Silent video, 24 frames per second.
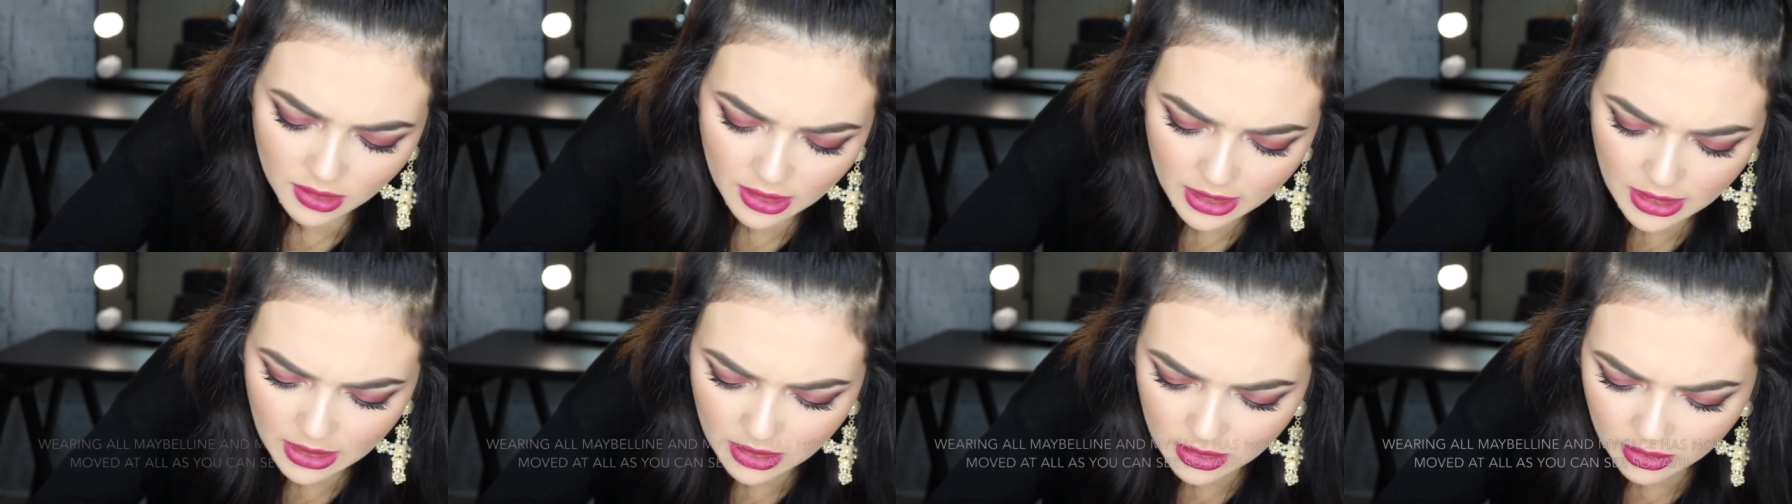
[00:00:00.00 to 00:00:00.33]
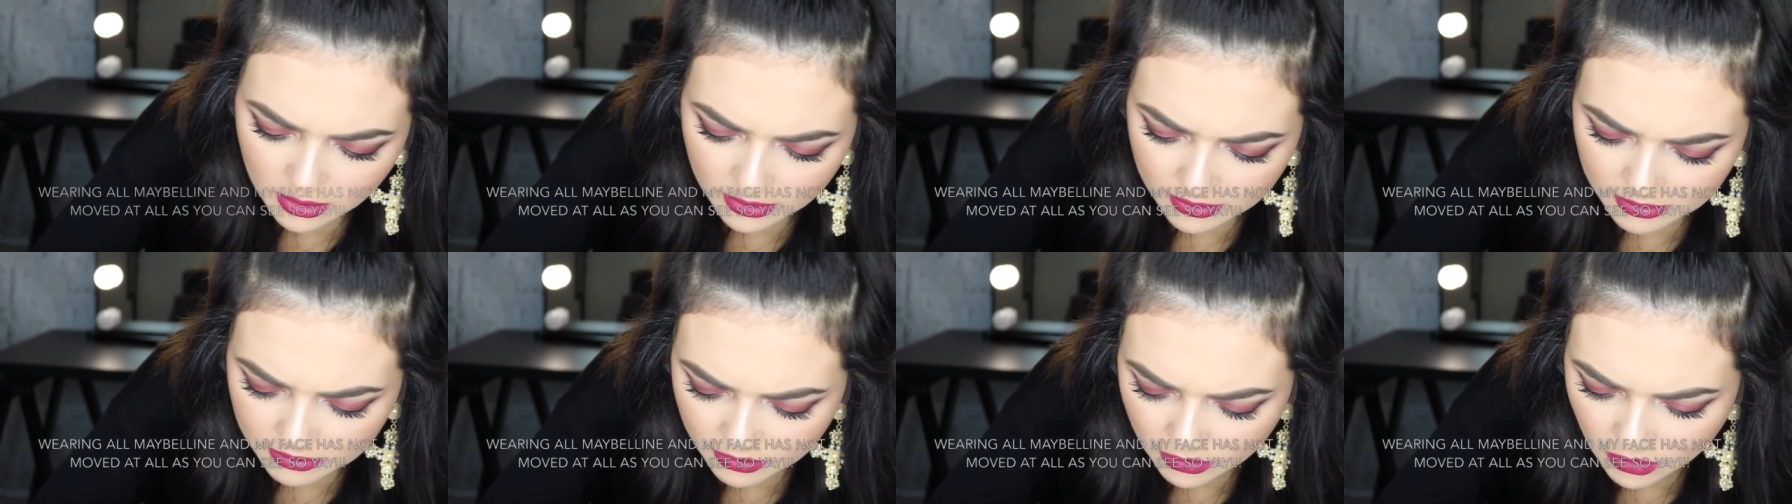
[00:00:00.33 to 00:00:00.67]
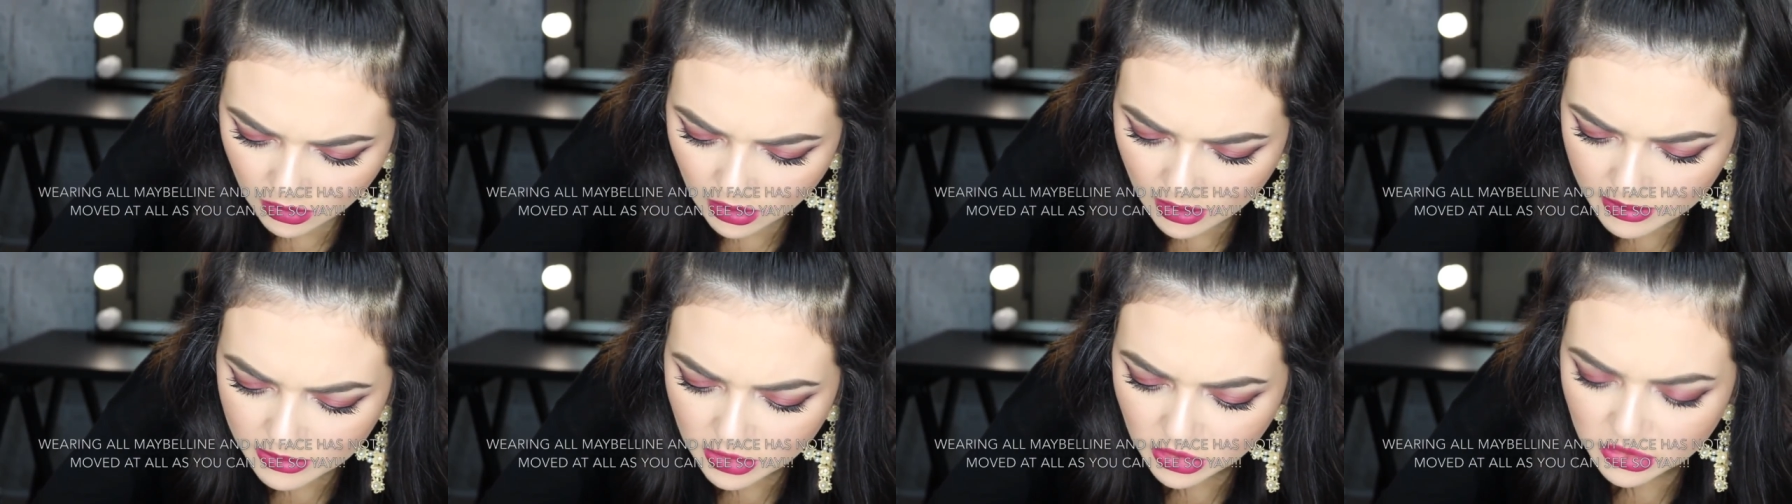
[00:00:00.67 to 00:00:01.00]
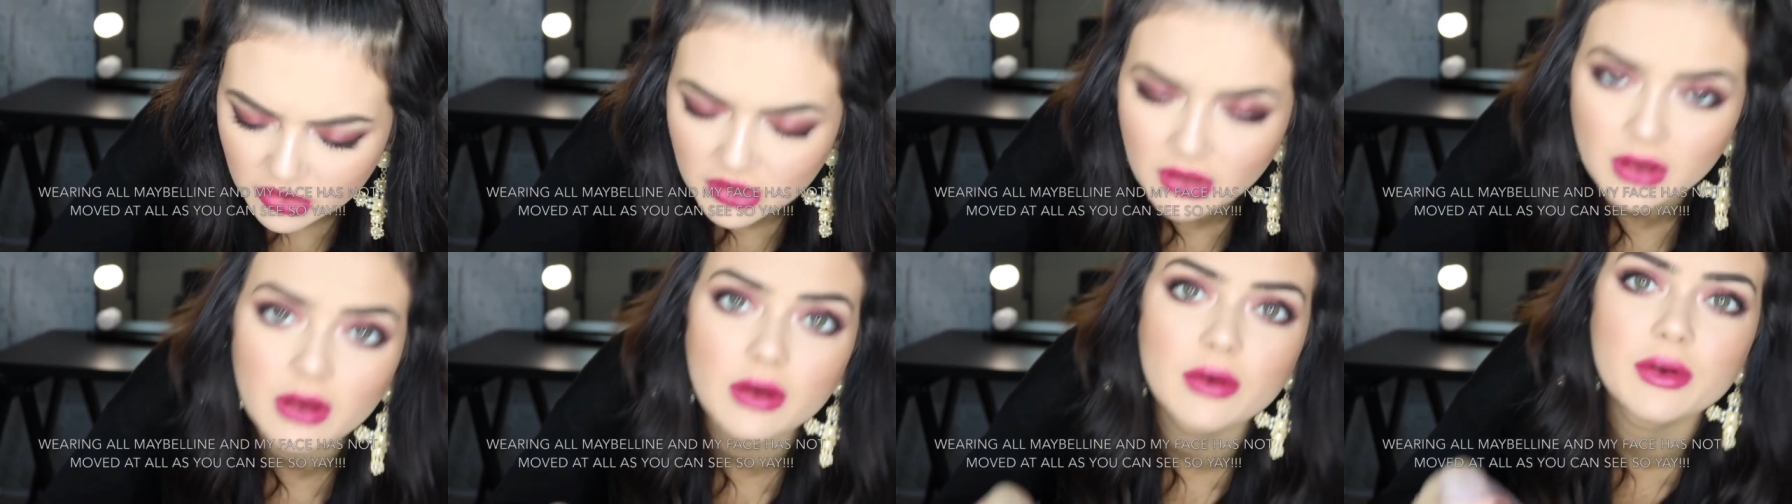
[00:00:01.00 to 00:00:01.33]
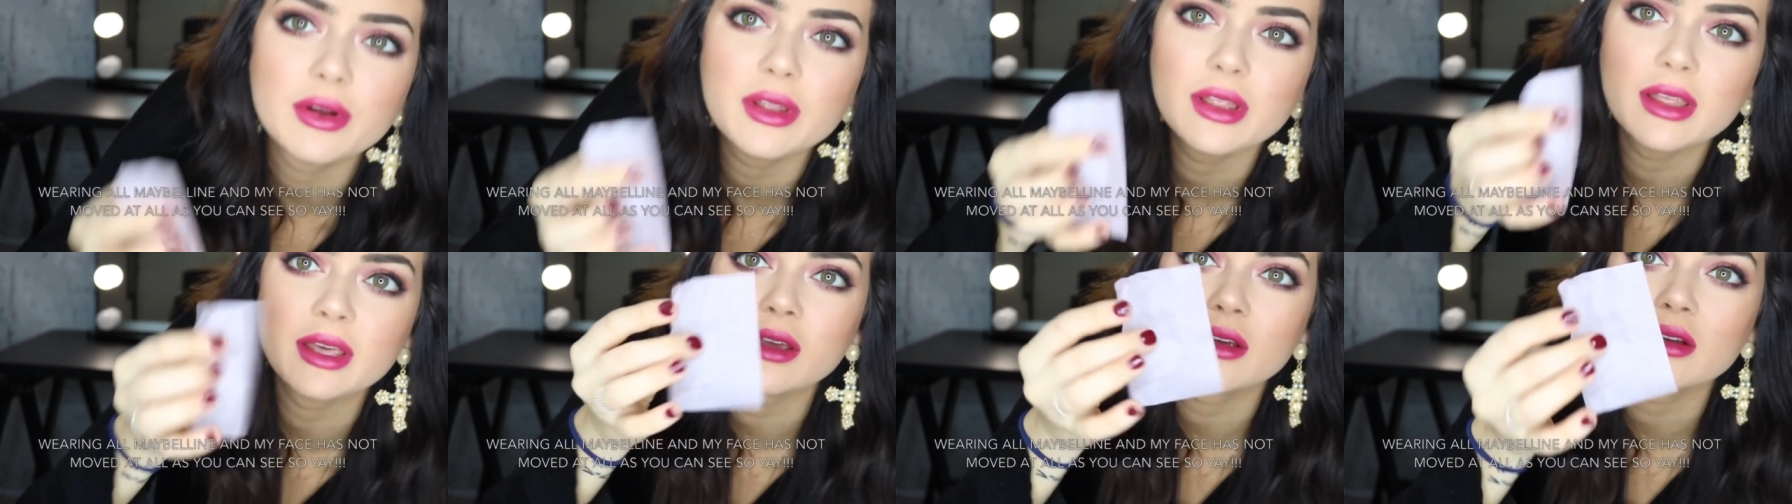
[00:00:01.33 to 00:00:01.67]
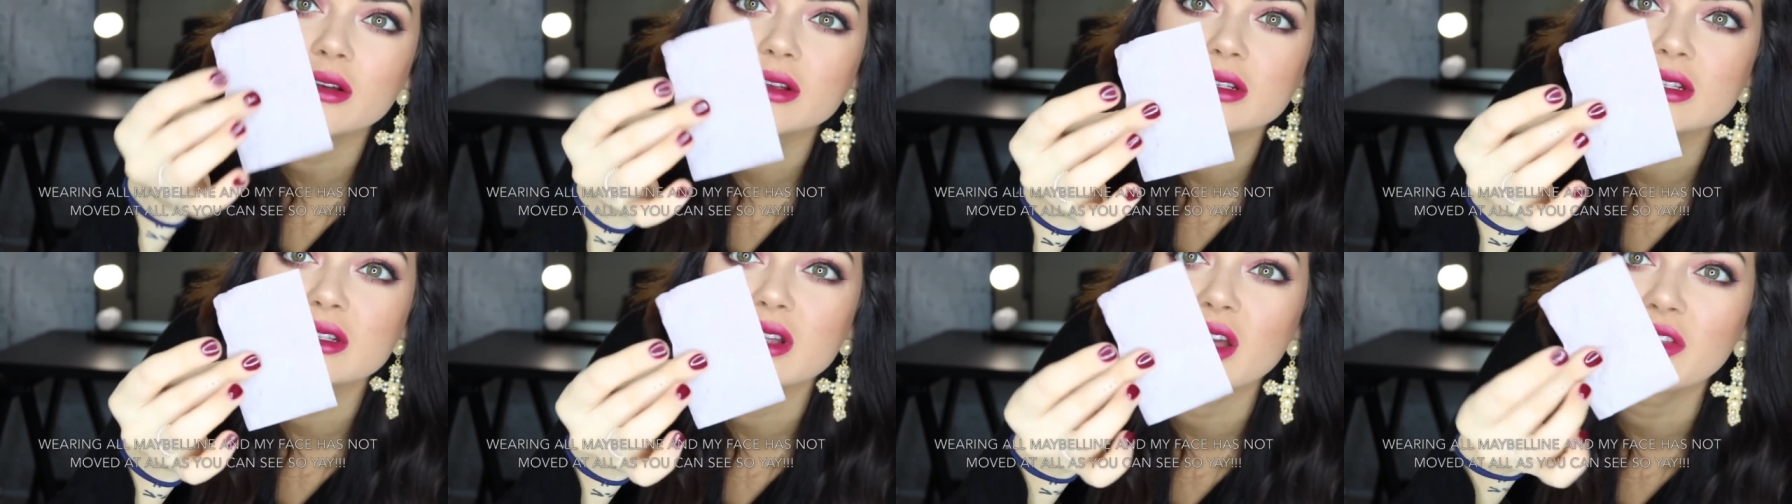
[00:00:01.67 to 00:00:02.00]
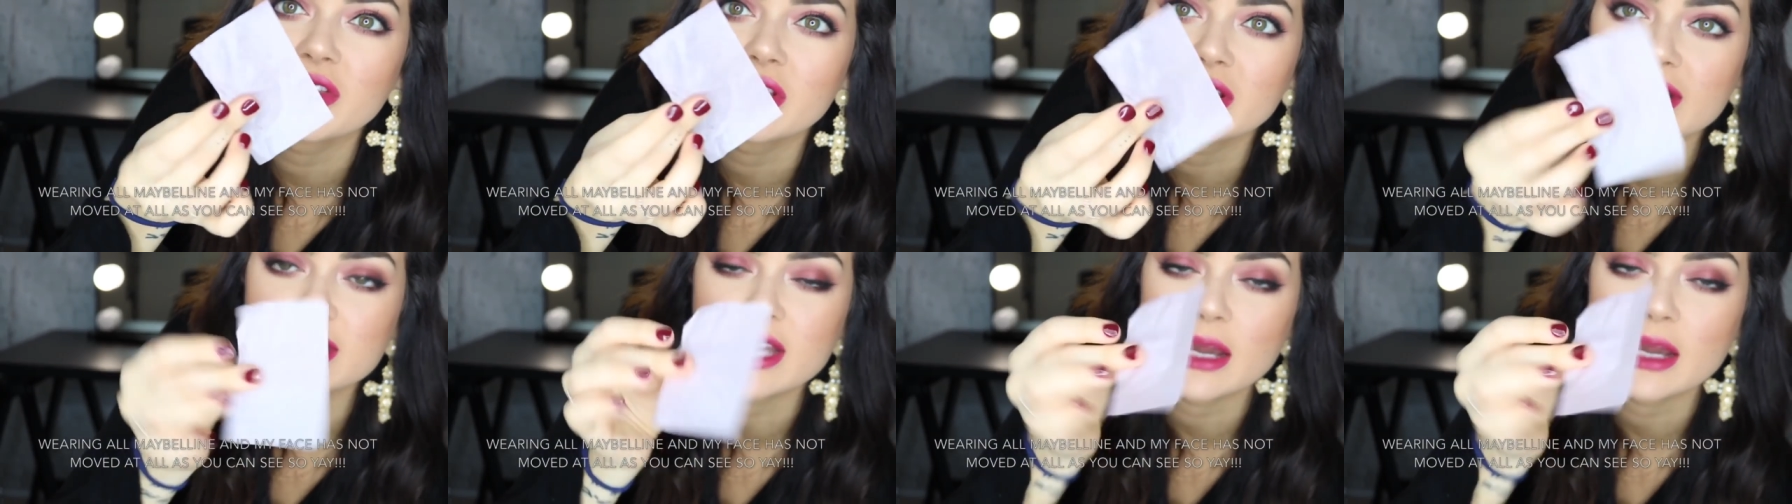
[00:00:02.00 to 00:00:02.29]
Oh, well I'm not that oily because nothing's